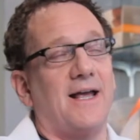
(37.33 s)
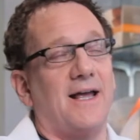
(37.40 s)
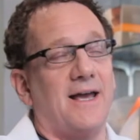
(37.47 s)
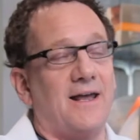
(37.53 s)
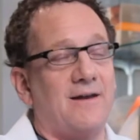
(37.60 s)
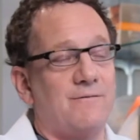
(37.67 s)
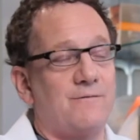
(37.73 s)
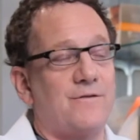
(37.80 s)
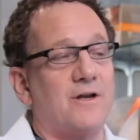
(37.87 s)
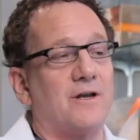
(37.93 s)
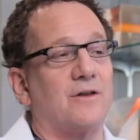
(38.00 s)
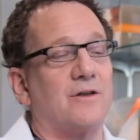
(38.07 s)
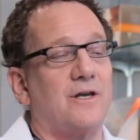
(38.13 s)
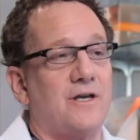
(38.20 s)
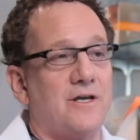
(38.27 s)

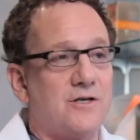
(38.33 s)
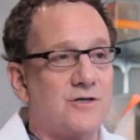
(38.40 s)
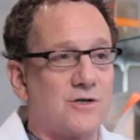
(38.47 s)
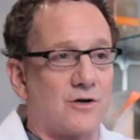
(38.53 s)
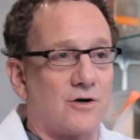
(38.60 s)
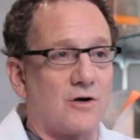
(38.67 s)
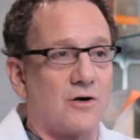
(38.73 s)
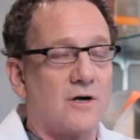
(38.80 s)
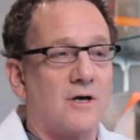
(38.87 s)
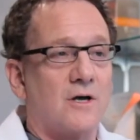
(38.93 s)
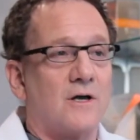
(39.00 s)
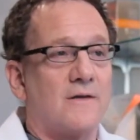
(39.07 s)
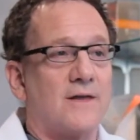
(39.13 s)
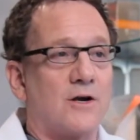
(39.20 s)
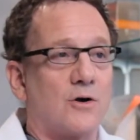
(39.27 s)
infinitely easier
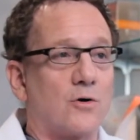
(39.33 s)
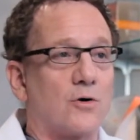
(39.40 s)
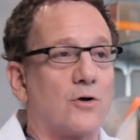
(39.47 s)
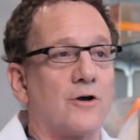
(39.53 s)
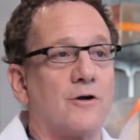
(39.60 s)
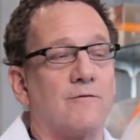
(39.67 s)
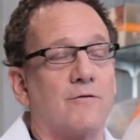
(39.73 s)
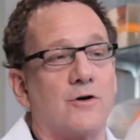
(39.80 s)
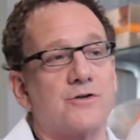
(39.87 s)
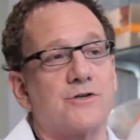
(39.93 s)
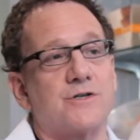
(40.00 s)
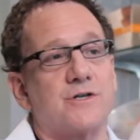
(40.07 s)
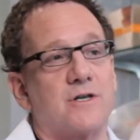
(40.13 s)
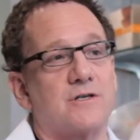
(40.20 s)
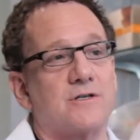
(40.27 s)
than earlier
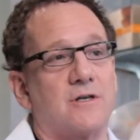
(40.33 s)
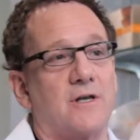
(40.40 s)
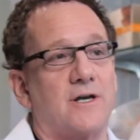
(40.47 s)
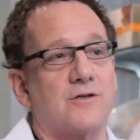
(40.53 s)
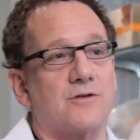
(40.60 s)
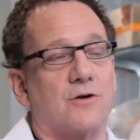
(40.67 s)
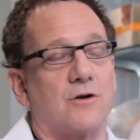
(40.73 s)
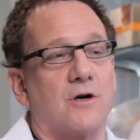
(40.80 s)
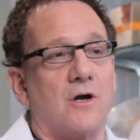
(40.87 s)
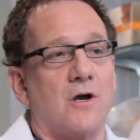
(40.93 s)
versions of this laser.